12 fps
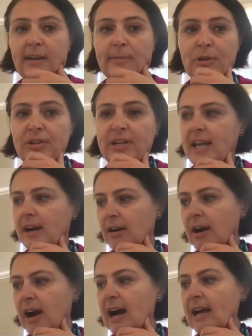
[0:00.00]
community
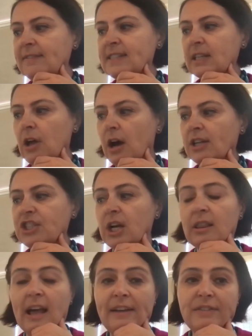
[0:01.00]
archives launch a
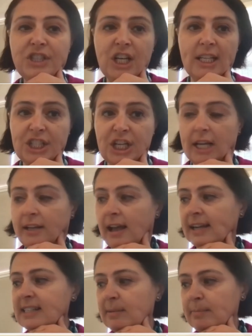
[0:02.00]
life-changing
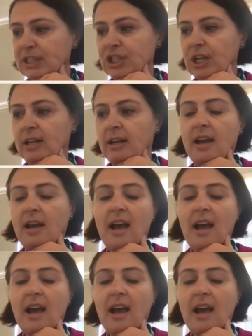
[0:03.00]
exhibition